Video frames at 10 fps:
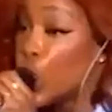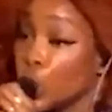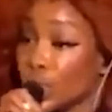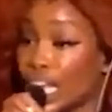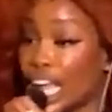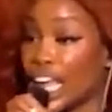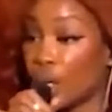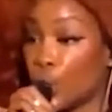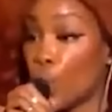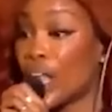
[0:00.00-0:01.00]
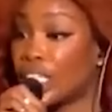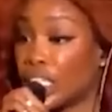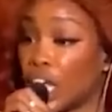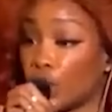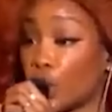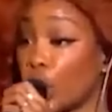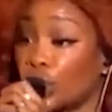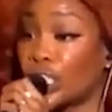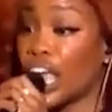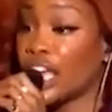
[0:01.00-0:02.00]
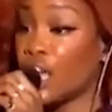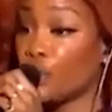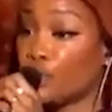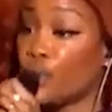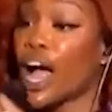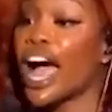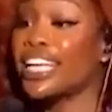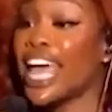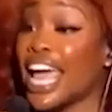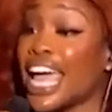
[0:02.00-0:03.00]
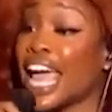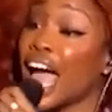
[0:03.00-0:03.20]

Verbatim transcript: girls not being able to replicate what's on the record,